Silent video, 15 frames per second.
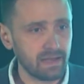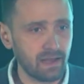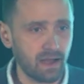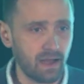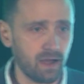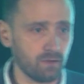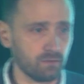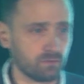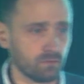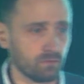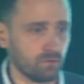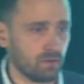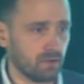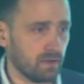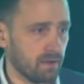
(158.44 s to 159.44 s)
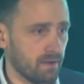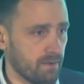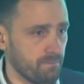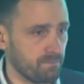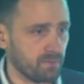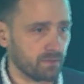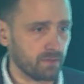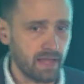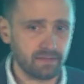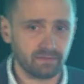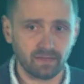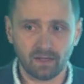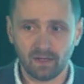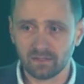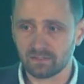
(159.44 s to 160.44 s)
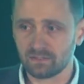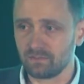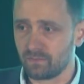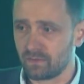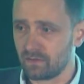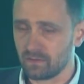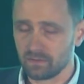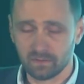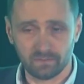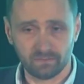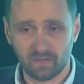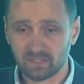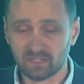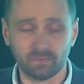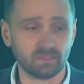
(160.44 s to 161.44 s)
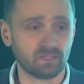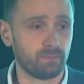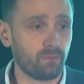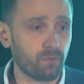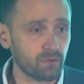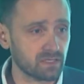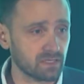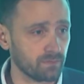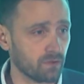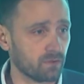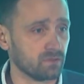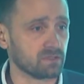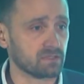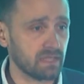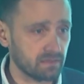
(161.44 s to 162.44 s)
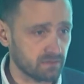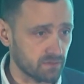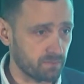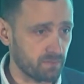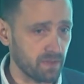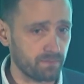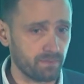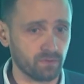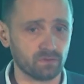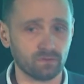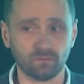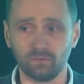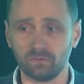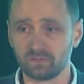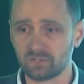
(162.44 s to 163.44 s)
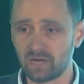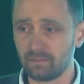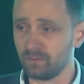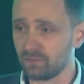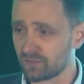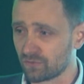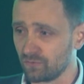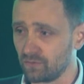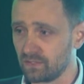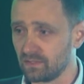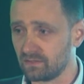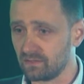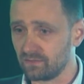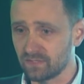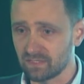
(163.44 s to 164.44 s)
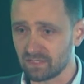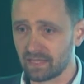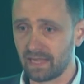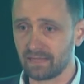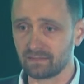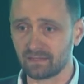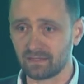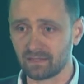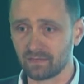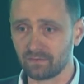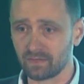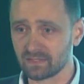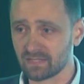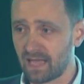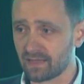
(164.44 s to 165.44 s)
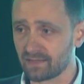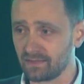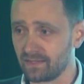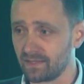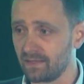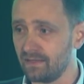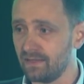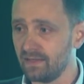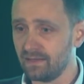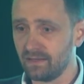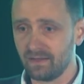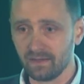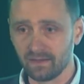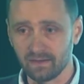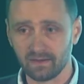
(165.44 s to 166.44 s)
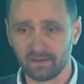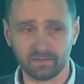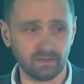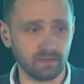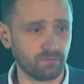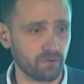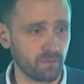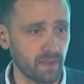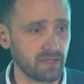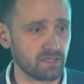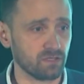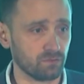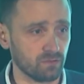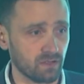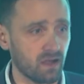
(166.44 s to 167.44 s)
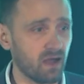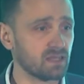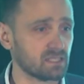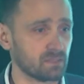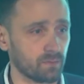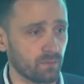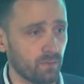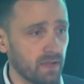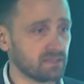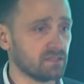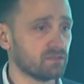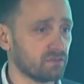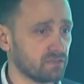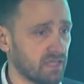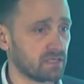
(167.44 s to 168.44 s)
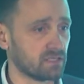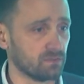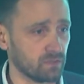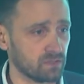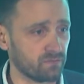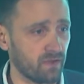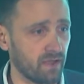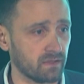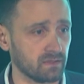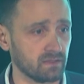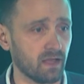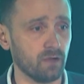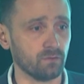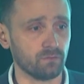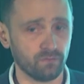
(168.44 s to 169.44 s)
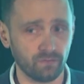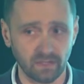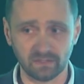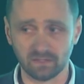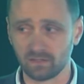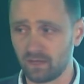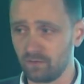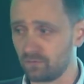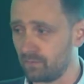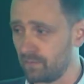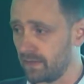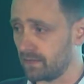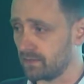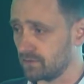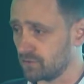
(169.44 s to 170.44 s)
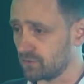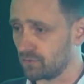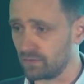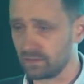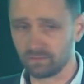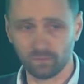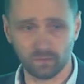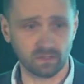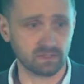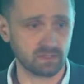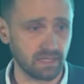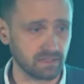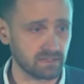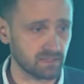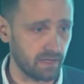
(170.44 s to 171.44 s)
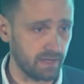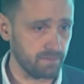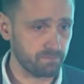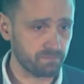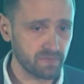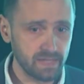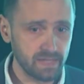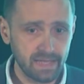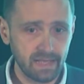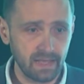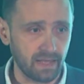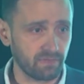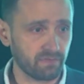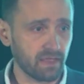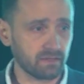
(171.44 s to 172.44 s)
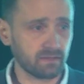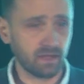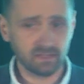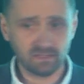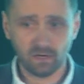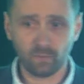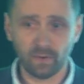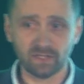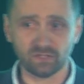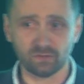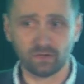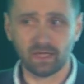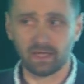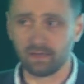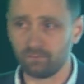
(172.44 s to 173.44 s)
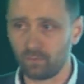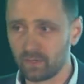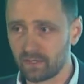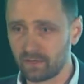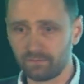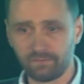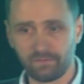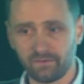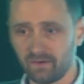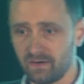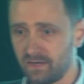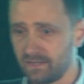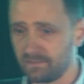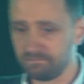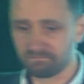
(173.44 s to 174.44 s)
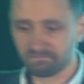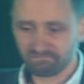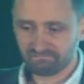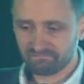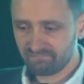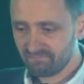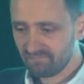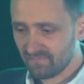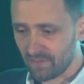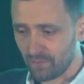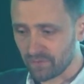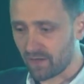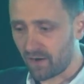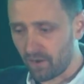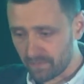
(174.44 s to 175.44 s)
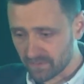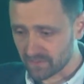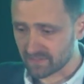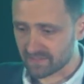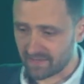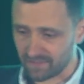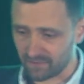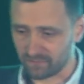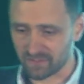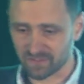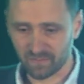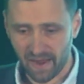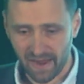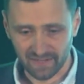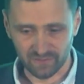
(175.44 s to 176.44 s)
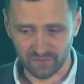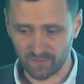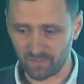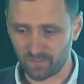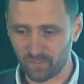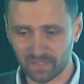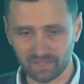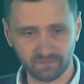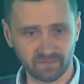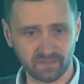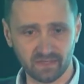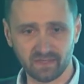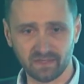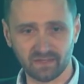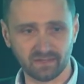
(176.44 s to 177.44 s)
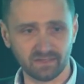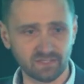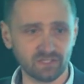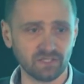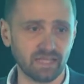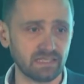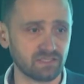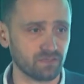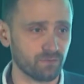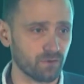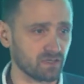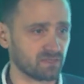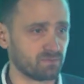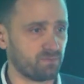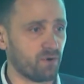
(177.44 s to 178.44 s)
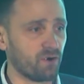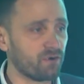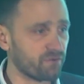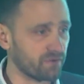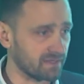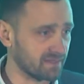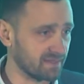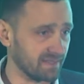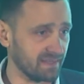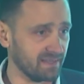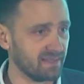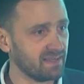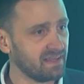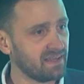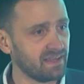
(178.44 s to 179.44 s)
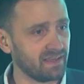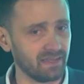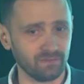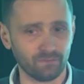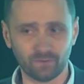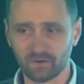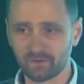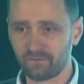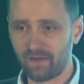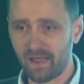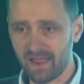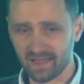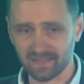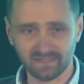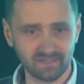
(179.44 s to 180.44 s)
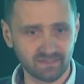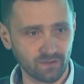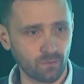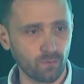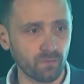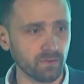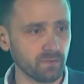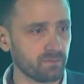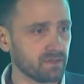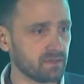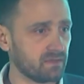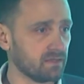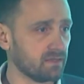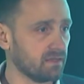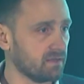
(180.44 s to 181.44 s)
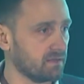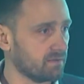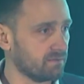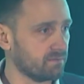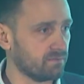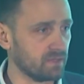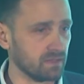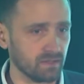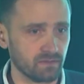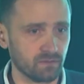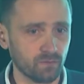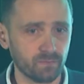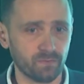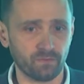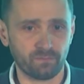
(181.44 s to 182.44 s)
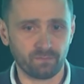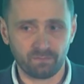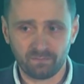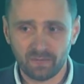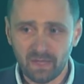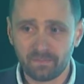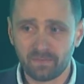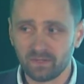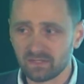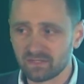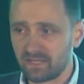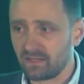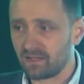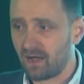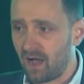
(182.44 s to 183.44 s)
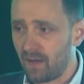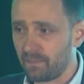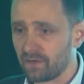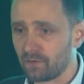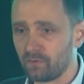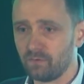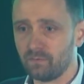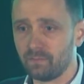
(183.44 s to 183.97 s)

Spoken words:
how to let the customer support team or call center people to troubleshoot it, investigate it, and give exactly the information to the customer why the transaction was failed and how to fix it, how to make sure it works next time. And then the other question, okay, what if on the opposite side of the spectrum, what if the decision engine works perfectly and work fast? Who will be the group of people inside the company who will